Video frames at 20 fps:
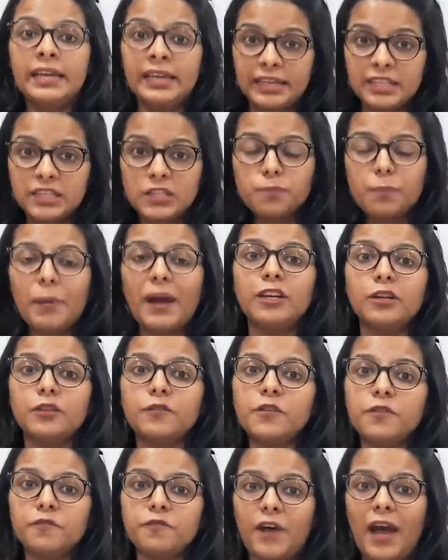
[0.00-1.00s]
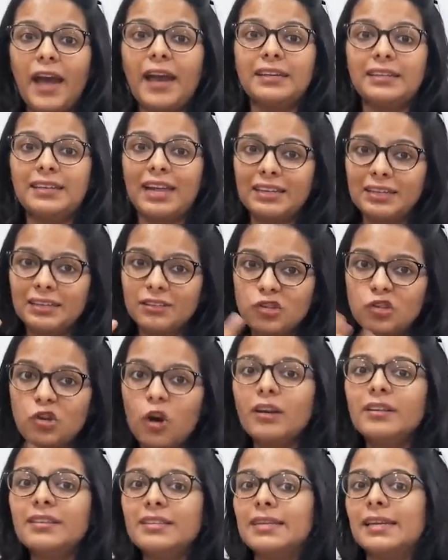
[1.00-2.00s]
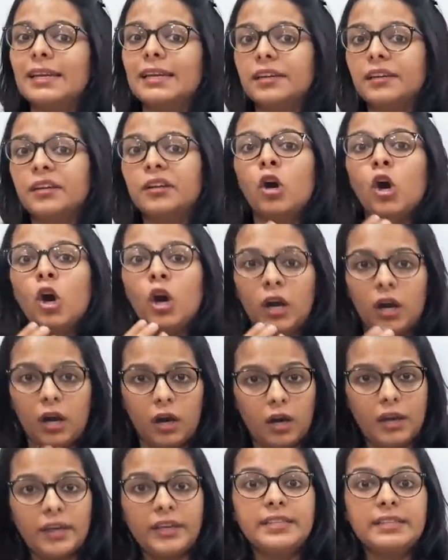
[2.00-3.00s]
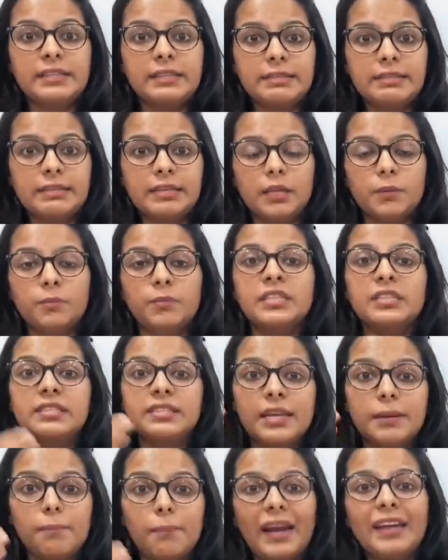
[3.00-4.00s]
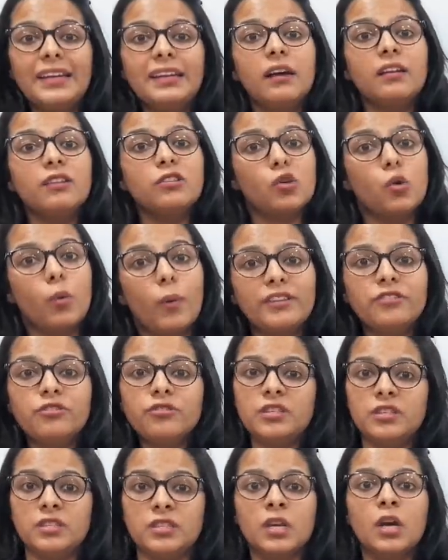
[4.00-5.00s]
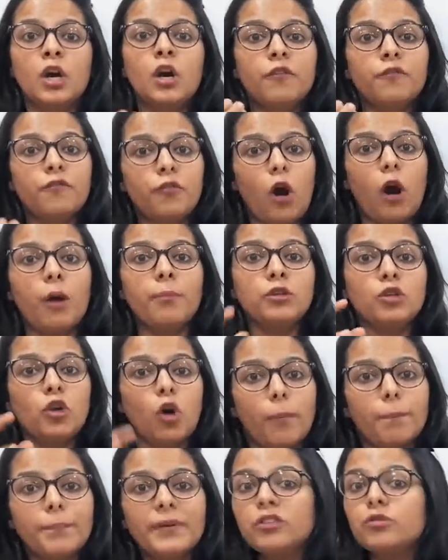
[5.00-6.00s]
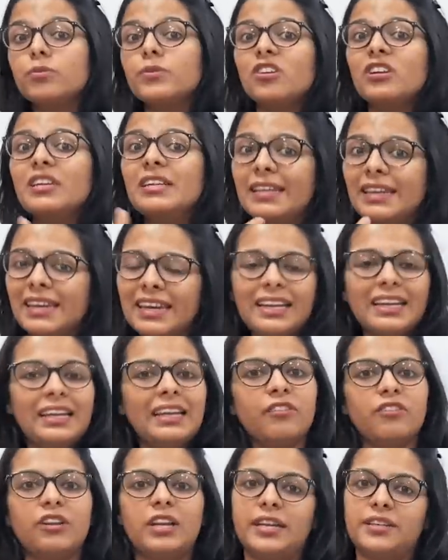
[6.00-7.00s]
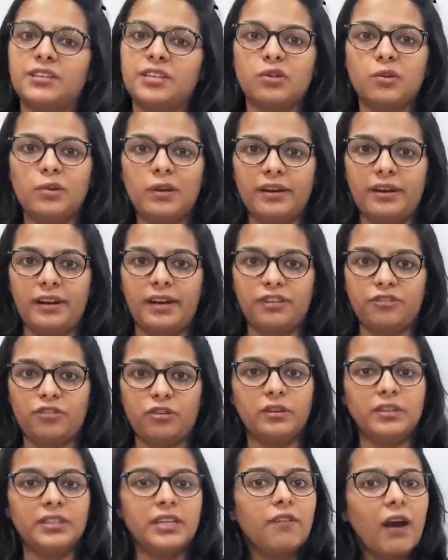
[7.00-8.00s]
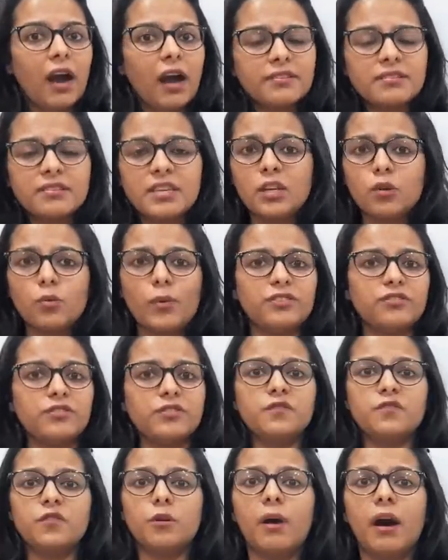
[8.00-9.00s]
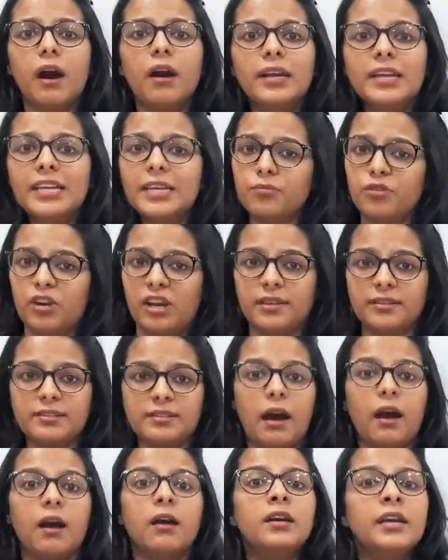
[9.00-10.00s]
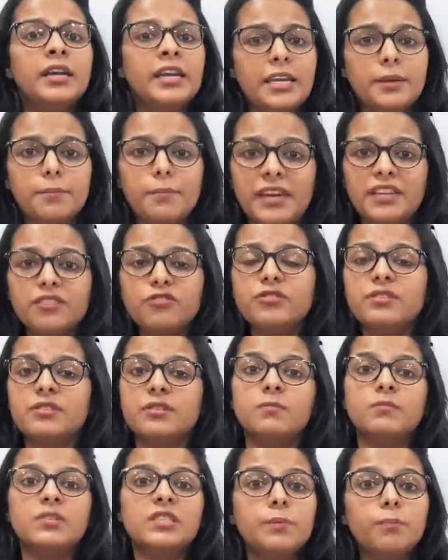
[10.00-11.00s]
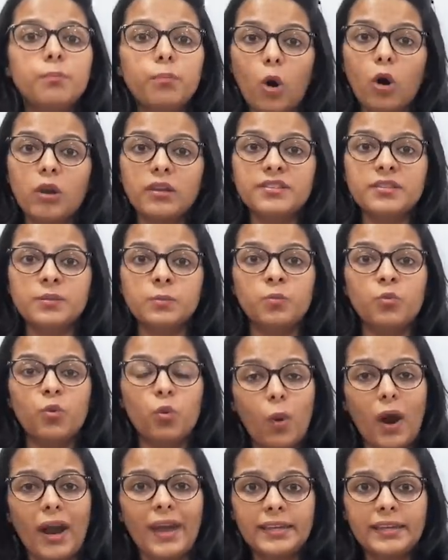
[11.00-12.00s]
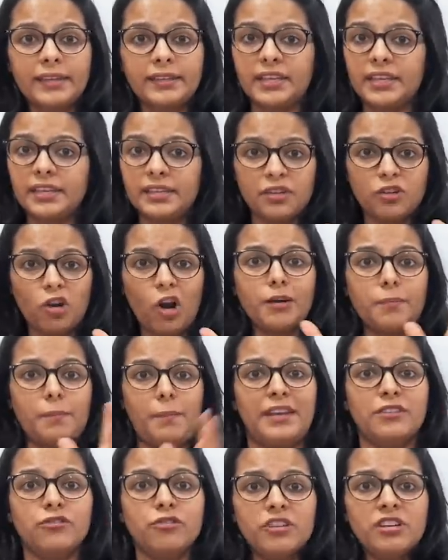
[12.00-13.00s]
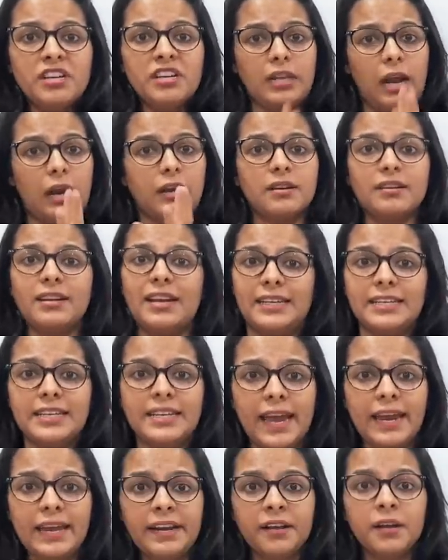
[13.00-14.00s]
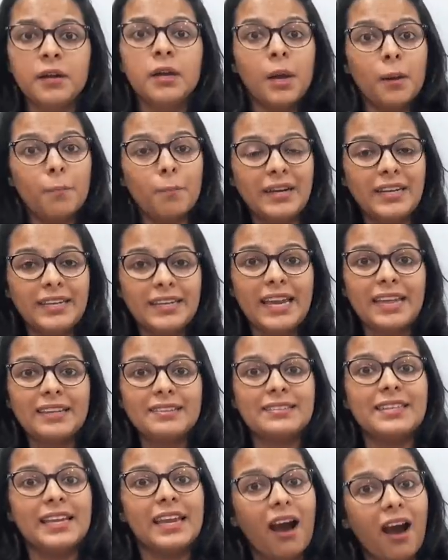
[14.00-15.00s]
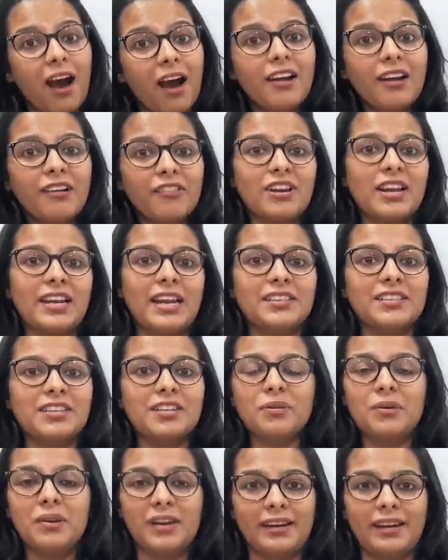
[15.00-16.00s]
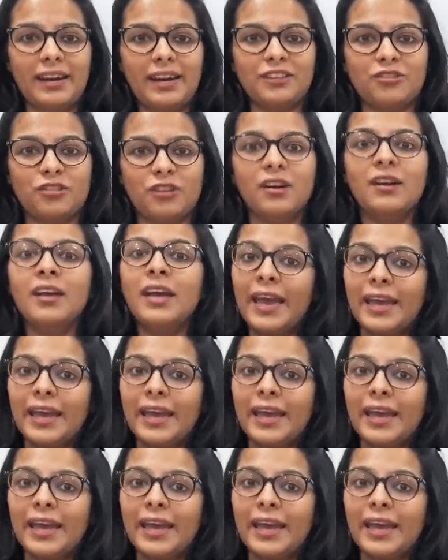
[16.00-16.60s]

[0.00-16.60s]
In spite of the fact that it's not stated uh, in the syllabus, they might ask questions from topics which are directly related to literature. They were asking questions from Hurley, Renaissance, Imagism, Symbolism. Why? They did not mention it under any head. But yes, they are related to literature.